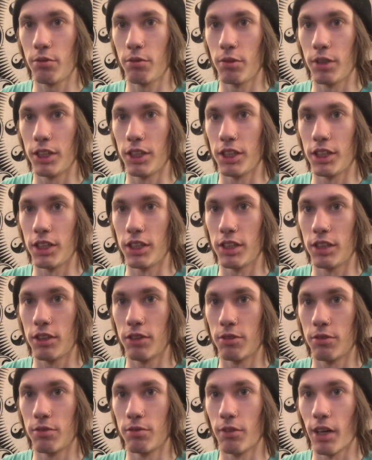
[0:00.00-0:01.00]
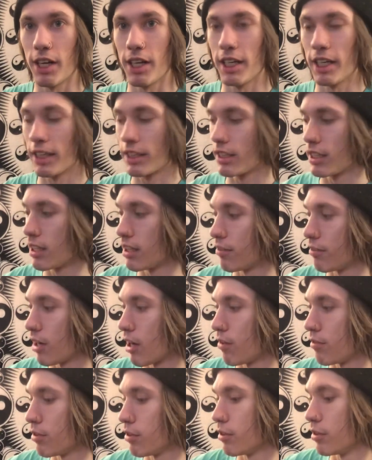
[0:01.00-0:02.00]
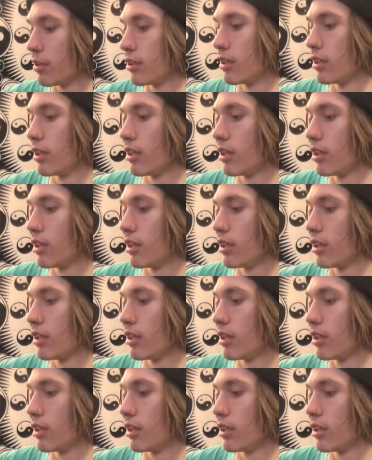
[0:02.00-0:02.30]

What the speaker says: which is right next to the valve hole.